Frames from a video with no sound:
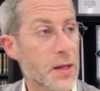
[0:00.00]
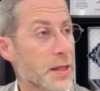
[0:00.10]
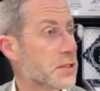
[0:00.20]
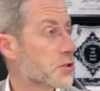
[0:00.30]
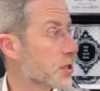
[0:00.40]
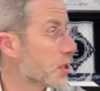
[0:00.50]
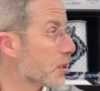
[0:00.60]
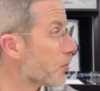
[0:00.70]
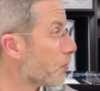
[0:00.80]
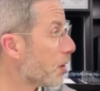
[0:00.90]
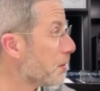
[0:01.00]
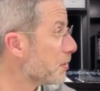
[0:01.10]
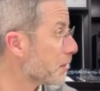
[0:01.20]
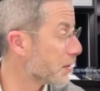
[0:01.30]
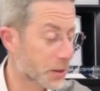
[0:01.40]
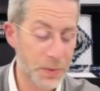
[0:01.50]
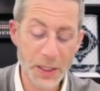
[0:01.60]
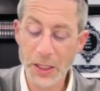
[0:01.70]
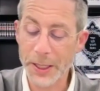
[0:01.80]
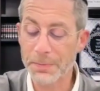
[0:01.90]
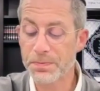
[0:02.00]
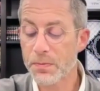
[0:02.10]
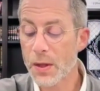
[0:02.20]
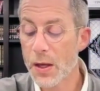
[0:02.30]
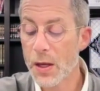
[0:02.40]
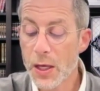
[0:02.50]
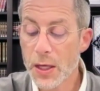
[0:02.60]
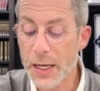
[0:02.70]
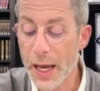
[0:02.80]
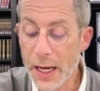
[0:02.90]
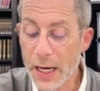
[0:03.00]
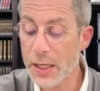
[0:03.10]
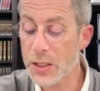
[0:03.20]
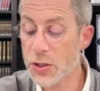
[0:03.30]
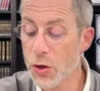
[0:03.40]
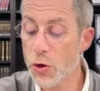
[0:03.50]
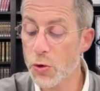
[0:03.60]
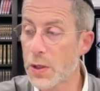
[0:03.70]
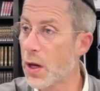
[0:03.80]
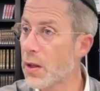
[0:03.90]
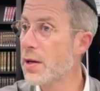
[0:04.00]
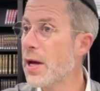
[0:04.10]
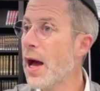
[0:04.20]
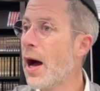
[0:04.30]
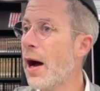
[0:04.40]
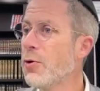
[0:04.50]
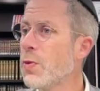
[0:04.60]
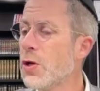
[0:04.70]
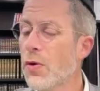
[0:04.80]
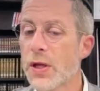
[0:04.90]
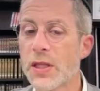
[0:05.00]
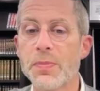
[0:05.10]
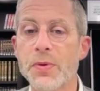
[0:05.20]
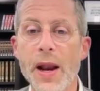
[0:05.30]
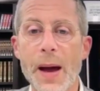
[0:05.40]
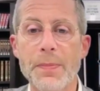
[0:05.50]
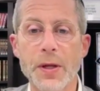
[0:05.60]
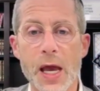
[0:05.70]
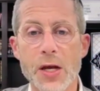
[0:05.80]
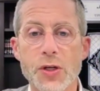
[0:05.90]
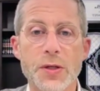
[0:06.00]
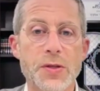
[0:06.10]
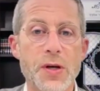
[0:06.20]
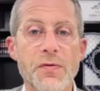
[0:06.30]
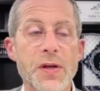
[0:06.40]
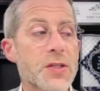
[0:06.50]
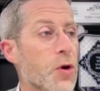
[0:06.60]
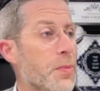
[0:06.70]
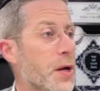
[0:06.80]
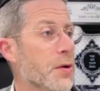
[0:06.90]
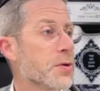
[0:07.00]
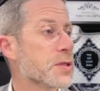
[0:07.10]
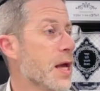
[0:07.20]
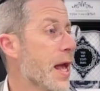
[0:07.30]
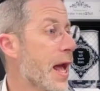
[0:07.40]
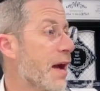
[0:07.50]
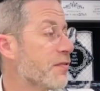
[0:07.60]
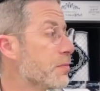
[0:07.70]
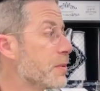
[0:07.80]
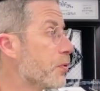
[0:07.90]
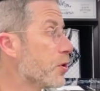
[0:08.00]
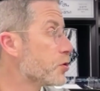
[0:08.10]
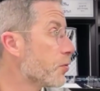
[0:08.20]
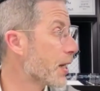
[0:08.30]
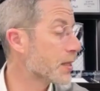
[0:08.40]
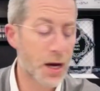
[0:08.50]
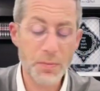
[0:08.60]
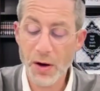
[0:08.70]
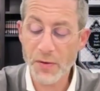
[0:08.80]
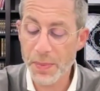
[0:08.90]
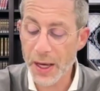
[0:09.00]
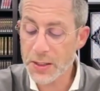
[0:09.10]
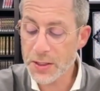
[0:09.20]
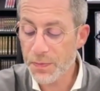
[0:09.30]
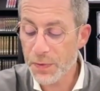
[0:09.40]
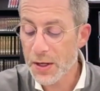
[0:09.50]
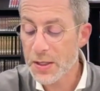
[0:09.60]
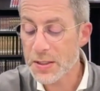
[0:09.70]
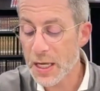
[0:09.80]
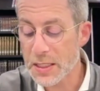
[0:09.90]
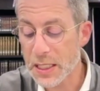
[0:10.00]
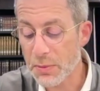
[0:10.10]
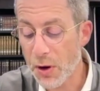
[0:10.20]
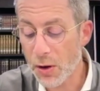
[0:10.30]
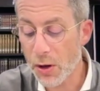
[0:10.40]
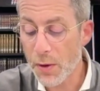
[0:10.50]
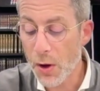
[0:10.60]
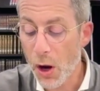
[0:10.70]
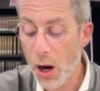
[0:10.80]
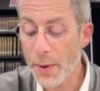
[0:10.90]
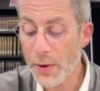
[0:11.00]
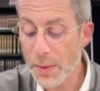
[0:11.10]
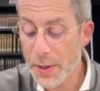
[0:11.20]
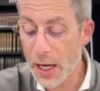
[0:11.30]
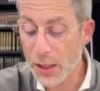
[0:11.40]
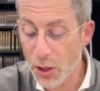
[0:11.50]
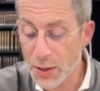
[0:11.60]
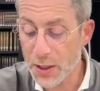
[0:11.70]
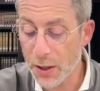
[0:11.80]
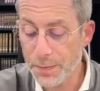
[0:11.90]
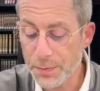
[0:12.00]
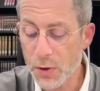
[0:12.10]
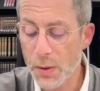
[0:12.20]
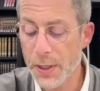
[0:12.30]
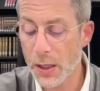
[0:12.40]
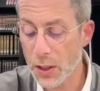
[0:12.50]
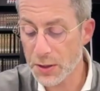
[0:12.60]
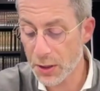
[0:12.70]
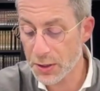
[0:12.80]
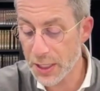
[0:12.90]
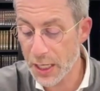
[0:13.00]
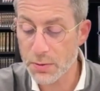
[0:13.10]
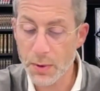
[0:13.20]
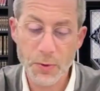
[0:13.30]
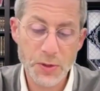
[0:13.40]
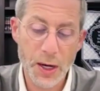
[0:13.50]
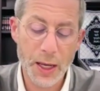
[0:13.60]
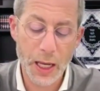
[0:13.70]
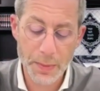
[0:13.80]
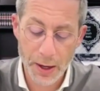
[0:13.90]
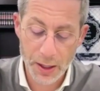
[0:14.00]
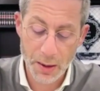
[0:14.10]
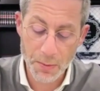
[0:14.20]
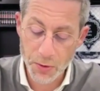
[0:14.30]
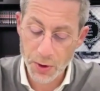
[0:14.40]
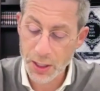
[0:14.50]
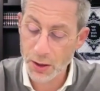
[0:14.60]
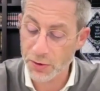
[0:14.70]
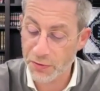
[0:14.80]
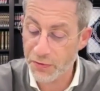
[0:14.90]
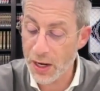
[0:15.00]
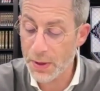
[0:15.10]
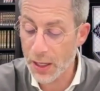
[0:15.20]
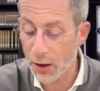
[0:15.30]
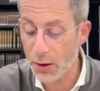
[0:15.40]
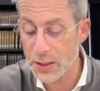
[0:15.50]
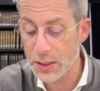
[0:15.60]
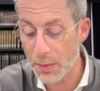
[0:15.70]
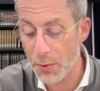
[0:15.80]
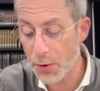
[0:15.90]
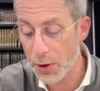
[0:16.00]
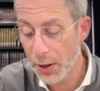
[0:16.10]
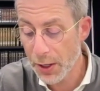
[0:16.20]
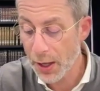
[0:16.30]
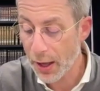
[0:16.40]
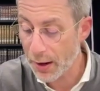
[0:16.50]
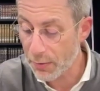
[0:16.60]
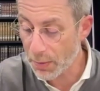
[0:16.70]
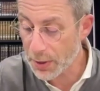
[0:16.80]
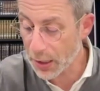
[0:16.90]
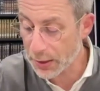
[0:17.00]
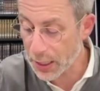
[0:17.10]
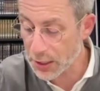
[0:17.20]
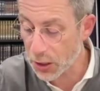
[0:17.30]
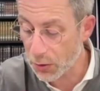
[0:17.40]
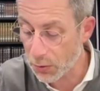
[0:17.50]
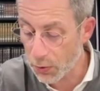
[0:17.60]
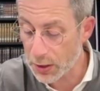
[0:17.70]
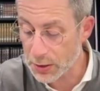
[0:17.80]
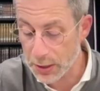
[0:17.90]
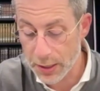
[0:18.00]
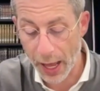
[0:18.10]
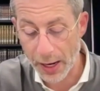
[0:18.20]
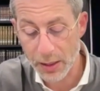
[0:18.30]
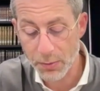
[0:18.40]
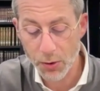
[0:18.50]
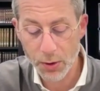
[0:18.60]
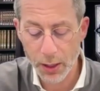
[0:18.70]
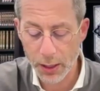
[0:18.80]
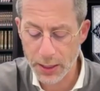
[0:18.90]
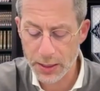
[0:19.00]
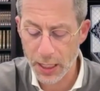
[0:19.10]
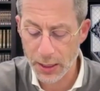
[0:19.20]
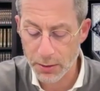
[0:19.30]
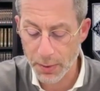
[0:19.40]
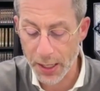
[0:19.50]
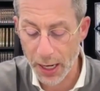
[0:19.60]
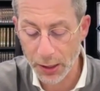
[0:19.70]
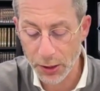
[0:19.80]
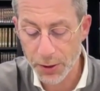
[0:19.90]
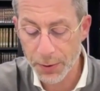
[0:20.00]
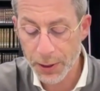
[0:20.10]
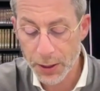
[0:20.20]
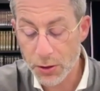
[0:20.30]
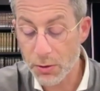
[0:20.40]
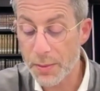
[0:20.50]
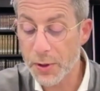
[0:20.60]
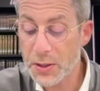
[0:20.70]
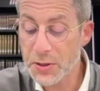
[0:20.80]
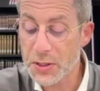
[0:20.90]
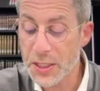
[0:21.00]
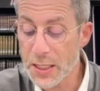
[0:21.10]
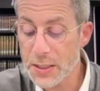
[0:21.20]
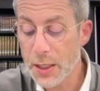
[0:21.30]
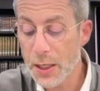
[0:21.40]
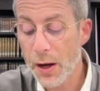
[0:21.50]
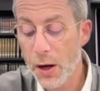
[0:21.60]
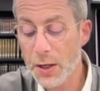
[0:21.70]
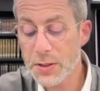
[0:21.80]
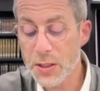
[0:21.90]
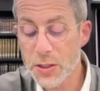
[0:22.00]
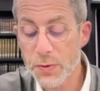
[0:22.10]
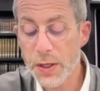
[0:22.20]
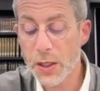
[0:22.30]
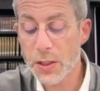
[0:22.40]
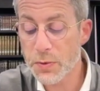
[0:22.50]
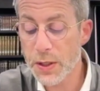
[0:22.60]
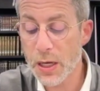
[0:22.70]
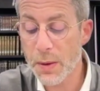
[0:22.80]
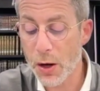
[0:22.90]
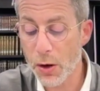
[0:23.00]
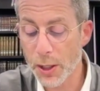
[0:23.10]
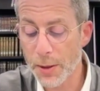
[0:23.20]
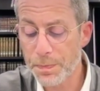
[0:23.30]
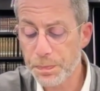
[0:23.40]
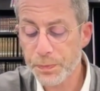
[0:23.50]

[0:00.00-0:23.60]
That's sugya number one, a little bit clean. Keneged hayesod minalan. How do we know that the blood applications of these korbanos have to be put directly above a base? Says the Gemara, Amar Rabbi Elazar. Rabbi Elazar says, remember we're talking about an Amora here, the framing here is an Amora, and Rabbi Eliezer was not an Amora, at least not to my knowledge. So Rabbi Elazar says, Asya zrika me'ola.